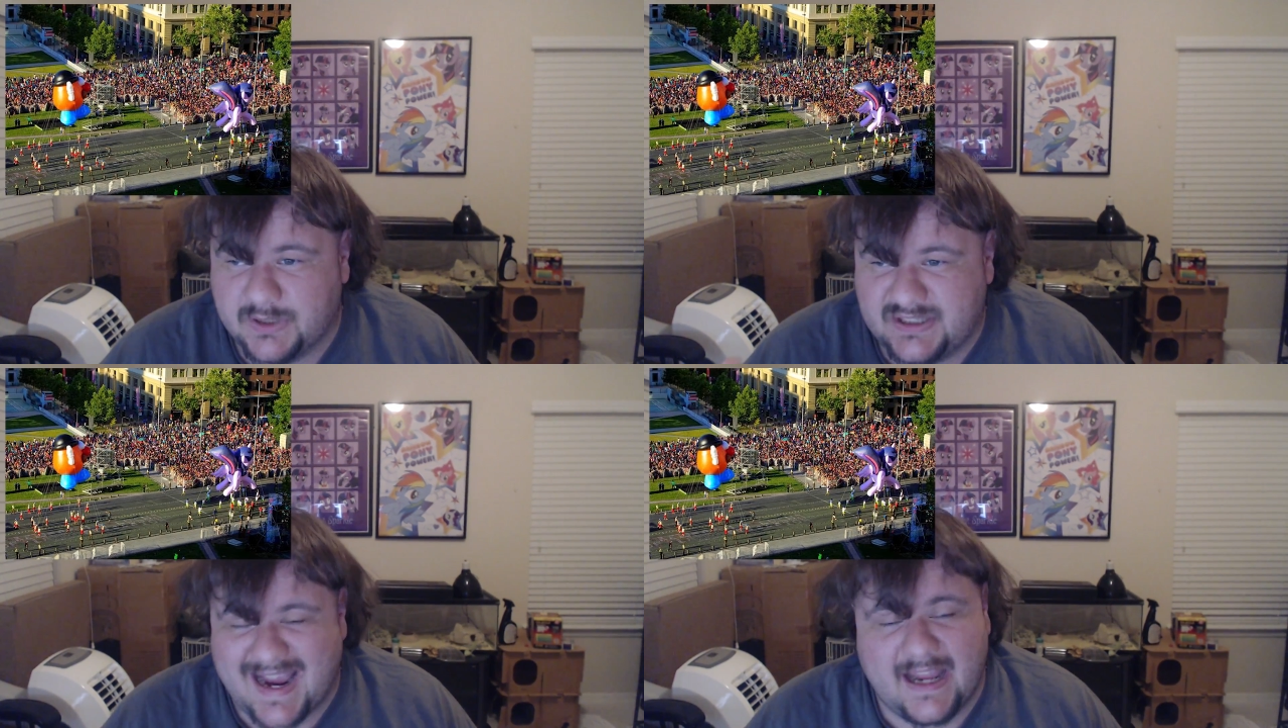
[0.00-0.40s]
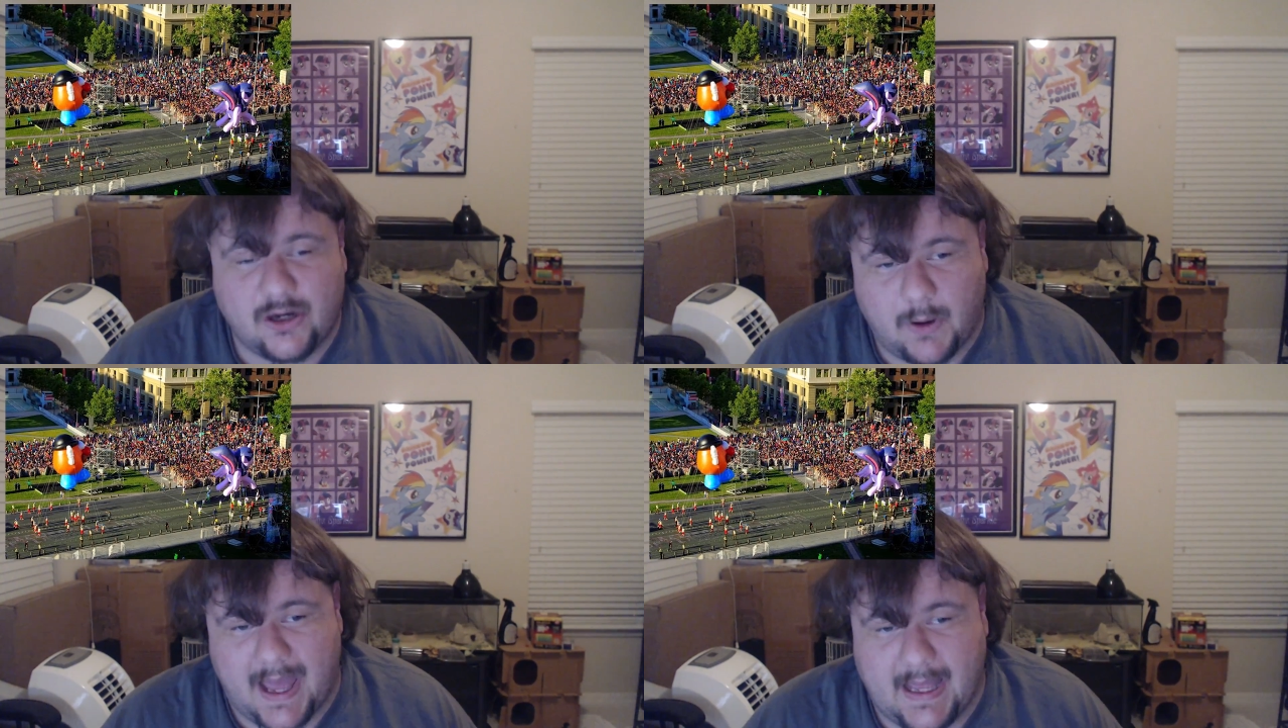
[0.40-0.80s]

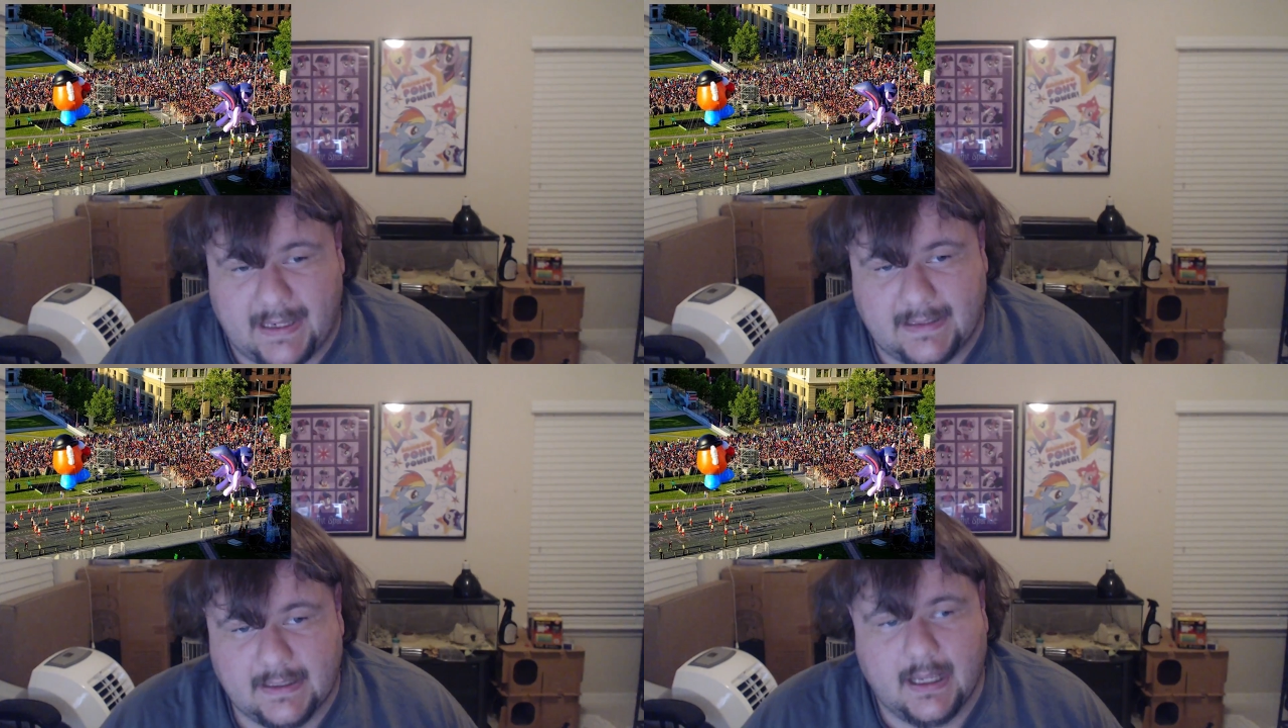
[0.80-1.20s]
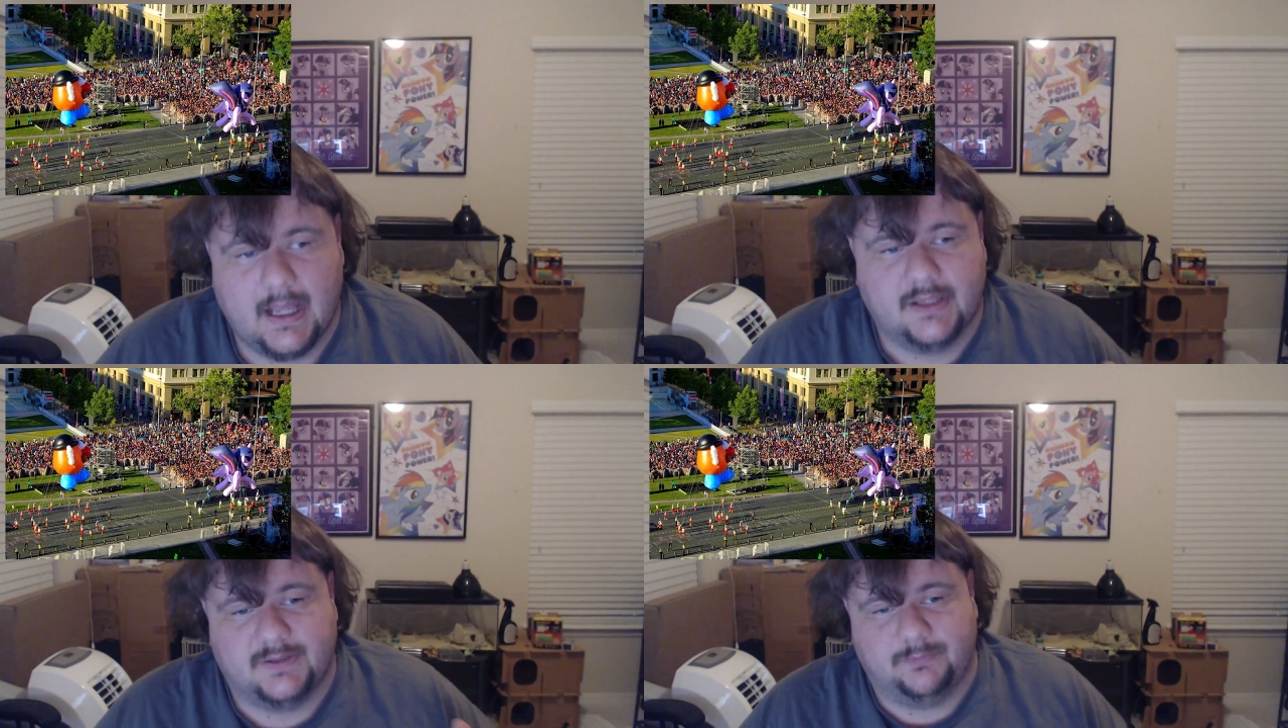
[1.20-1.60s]
Potato Head
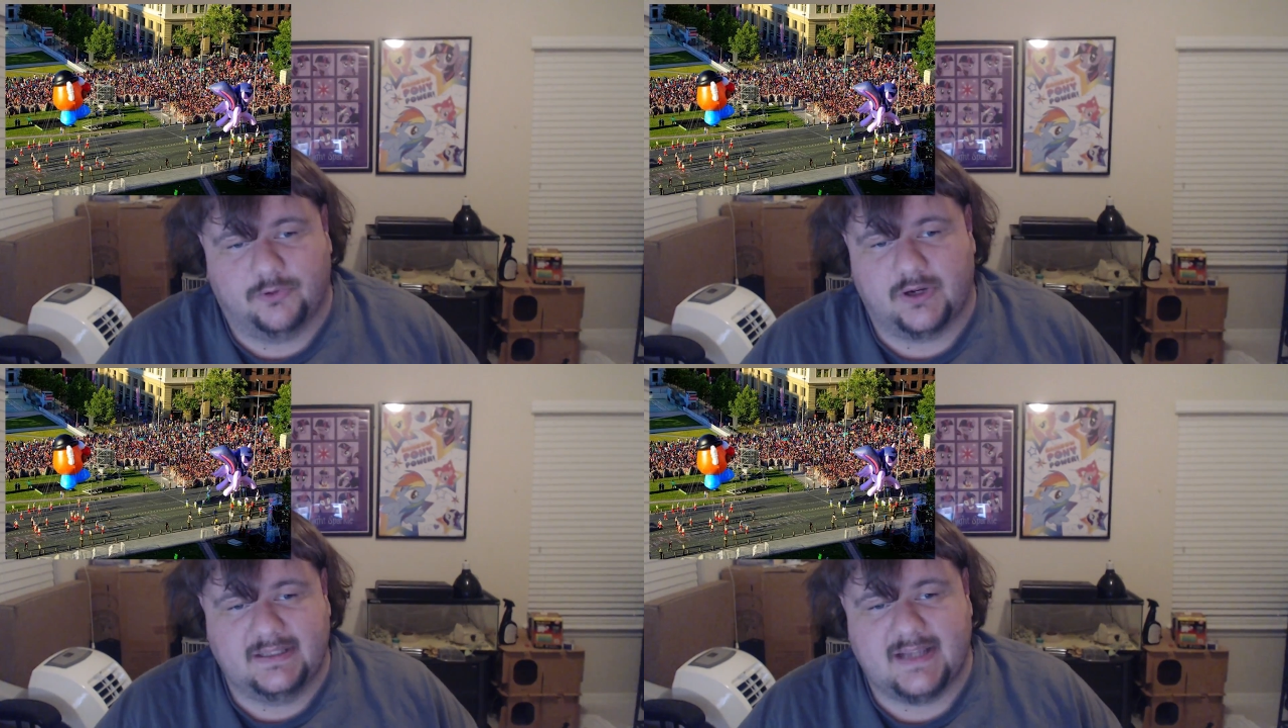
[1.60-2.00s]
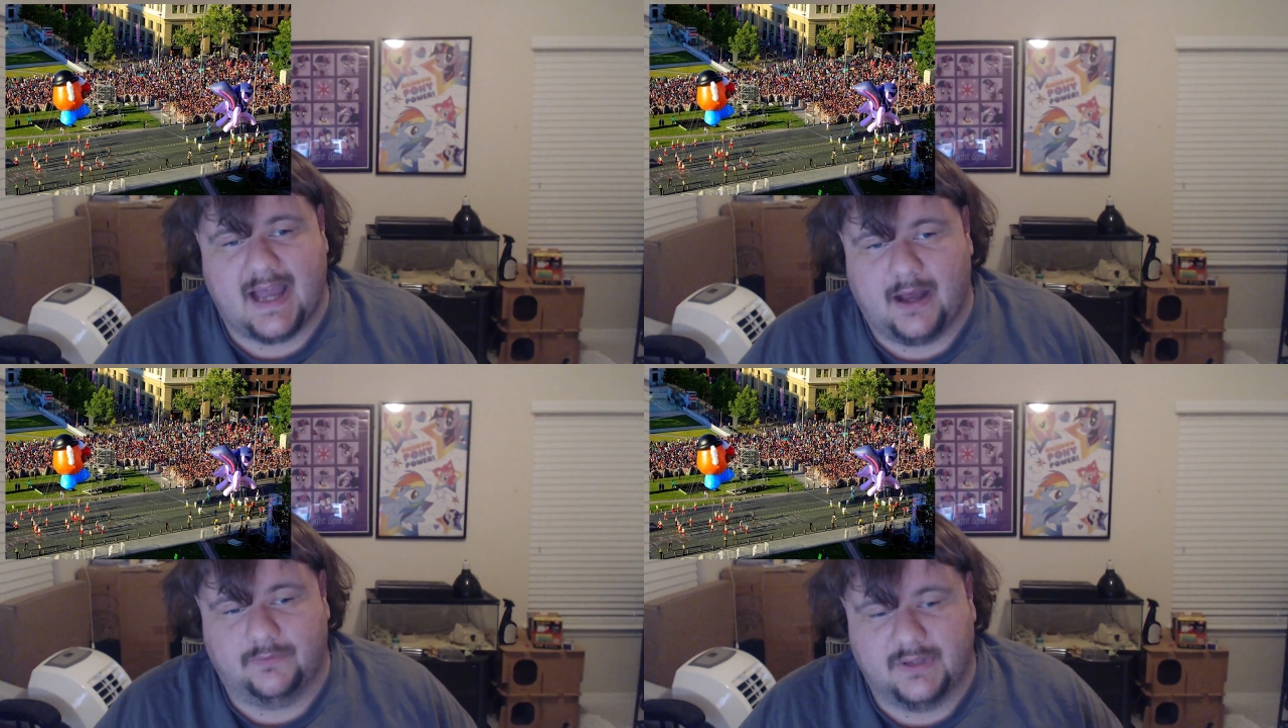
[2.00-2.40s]
to bring
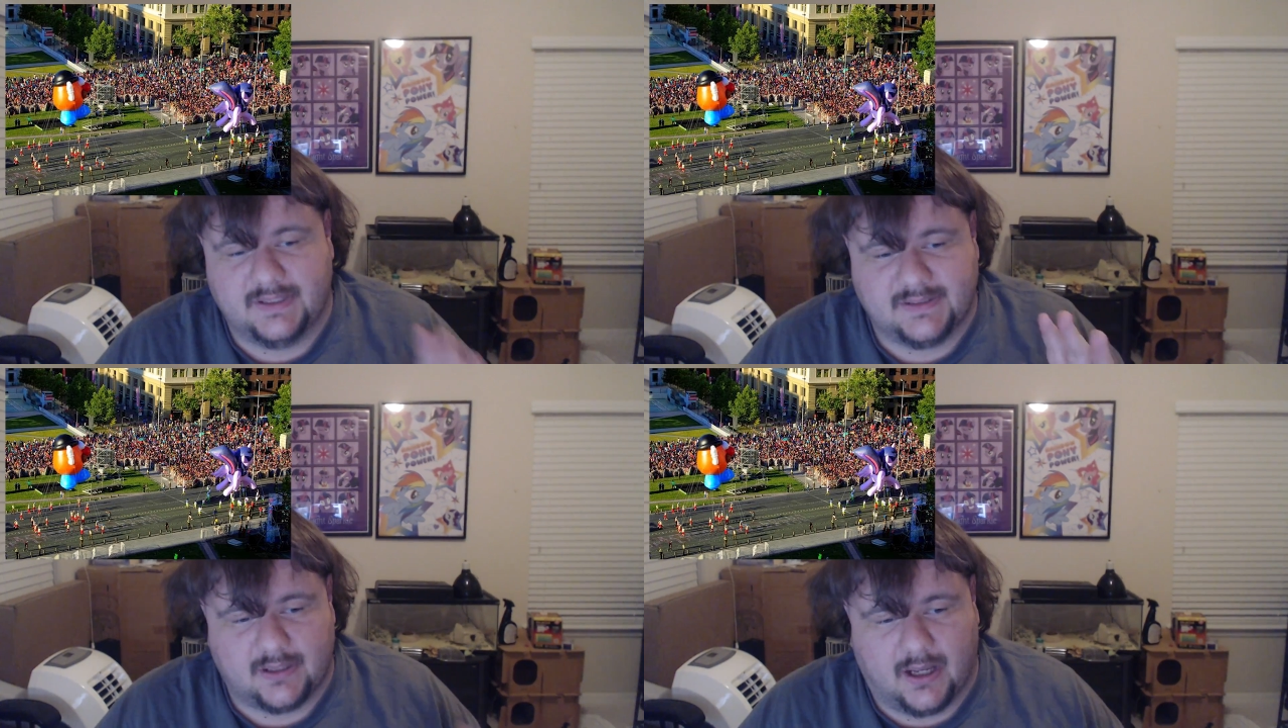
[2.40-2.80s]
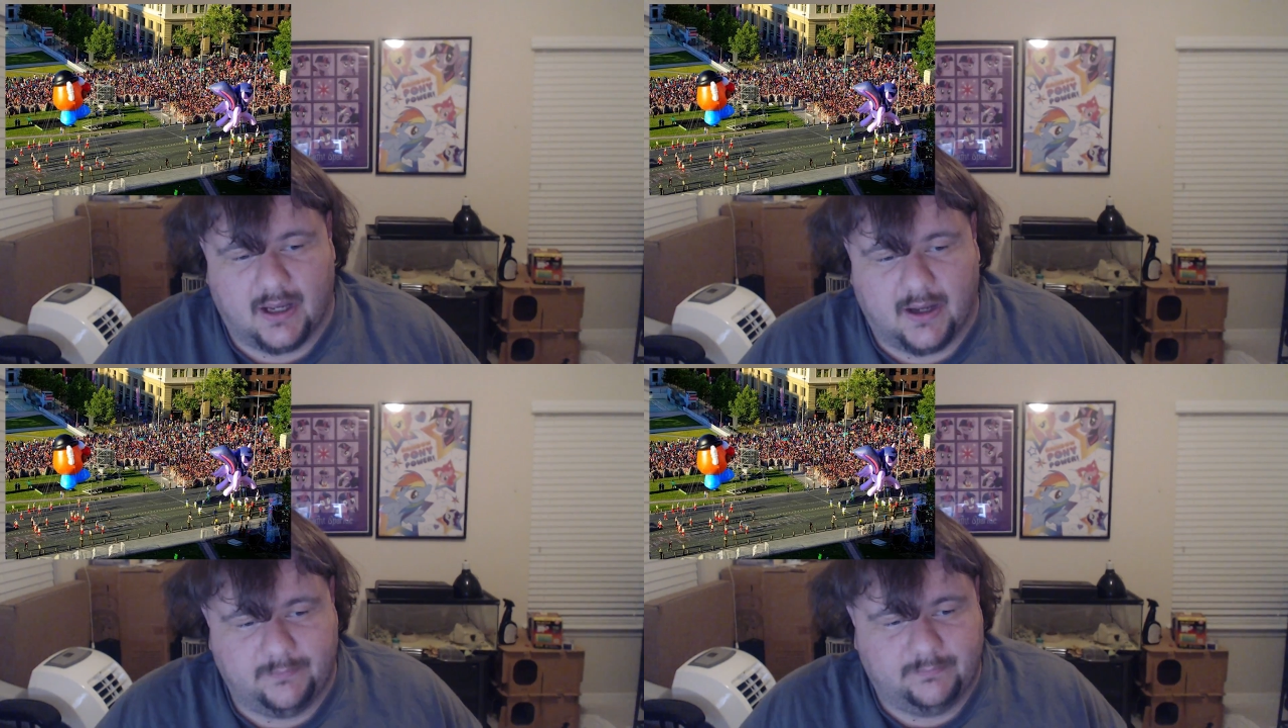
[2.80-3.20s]
down this
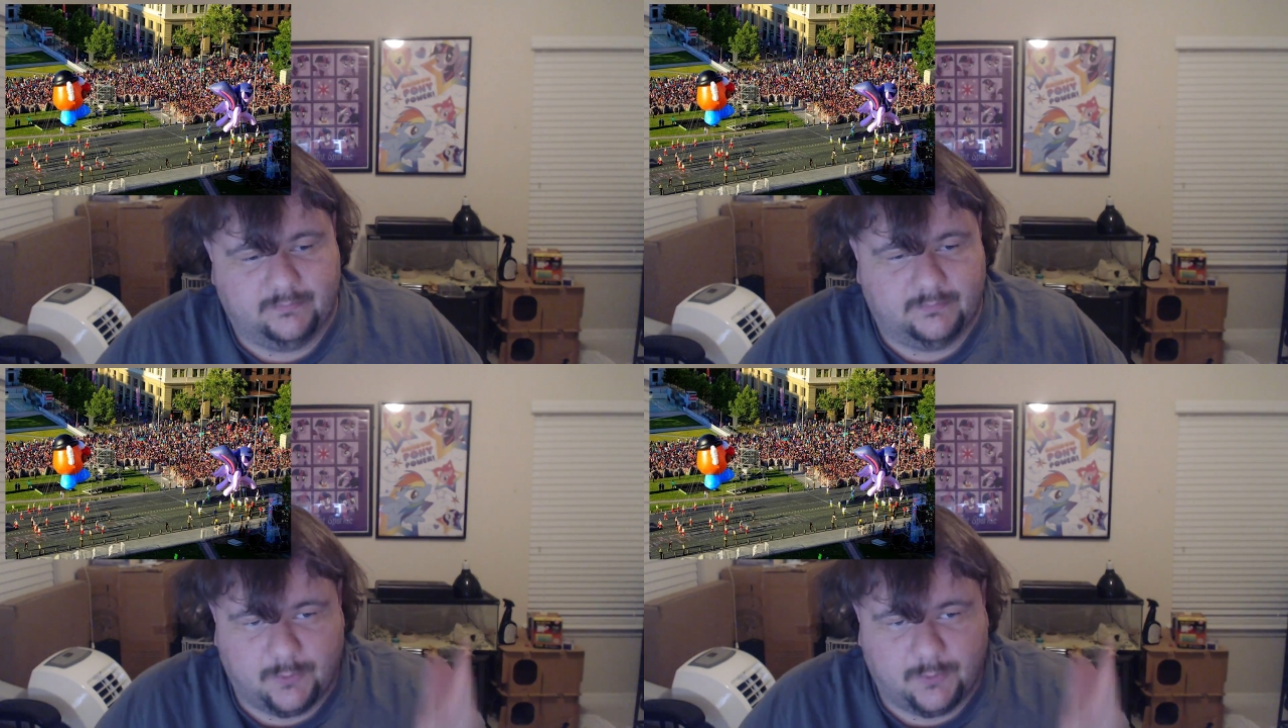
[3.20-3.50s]
um,